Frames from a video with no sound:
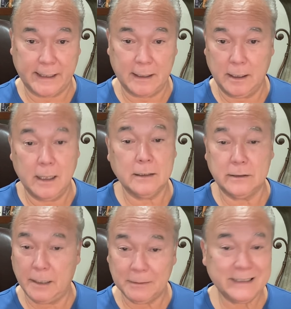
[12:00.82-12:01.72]
that,
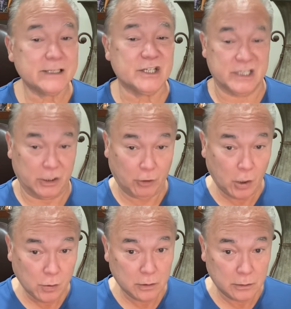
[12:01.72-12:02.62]
typically to
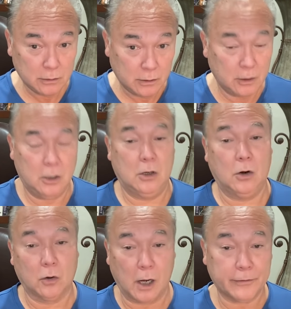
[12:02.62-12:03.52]
zero,
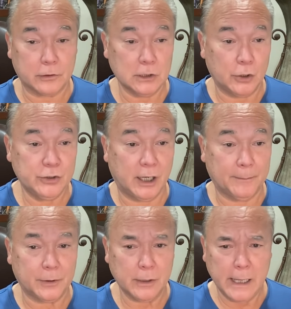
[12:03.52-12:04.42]
or other low
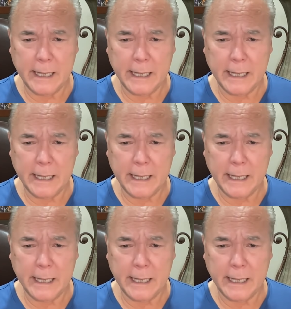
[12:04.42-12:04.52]
number.